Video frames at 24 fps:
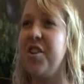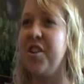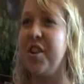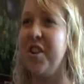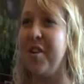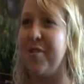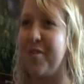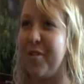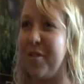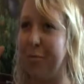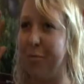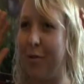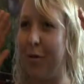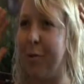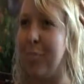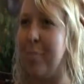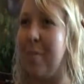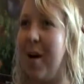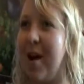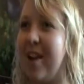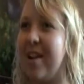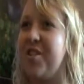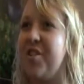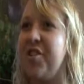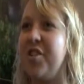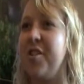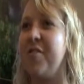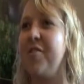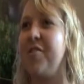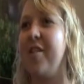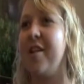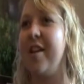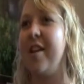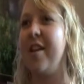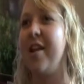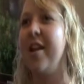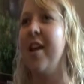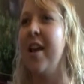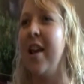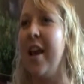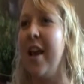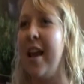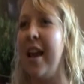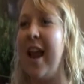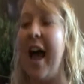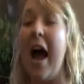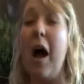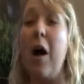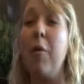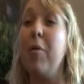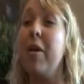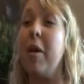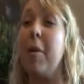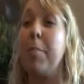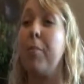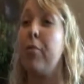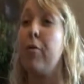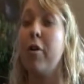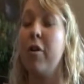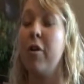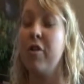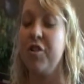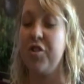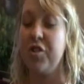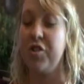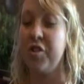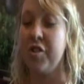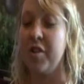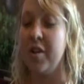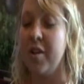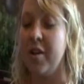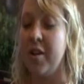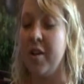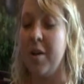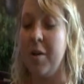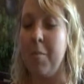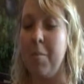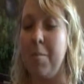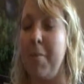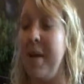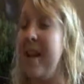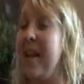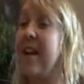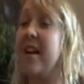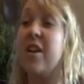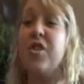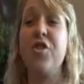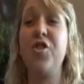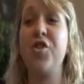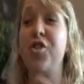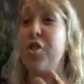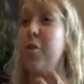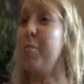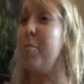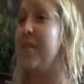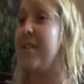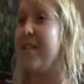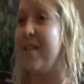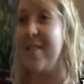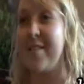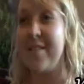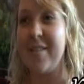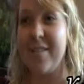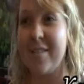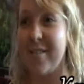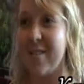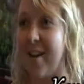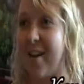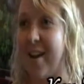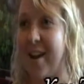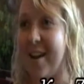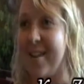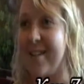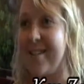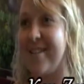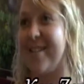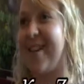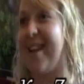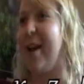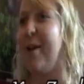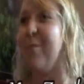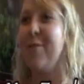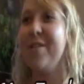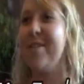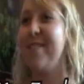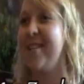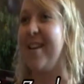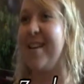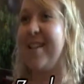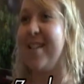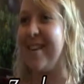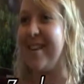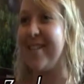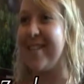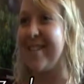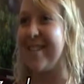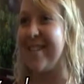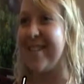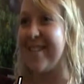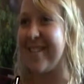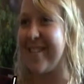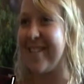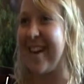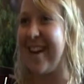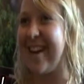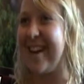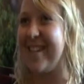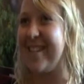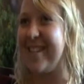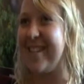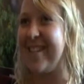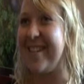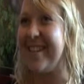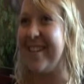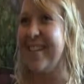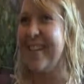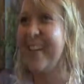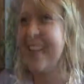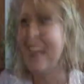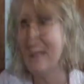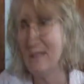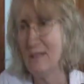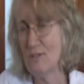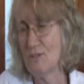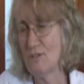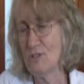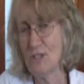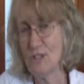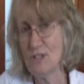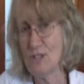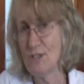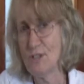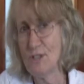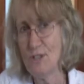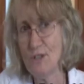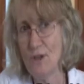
shift, a real mind shift in, in how we approach being consumers in society and how we see things in society. Just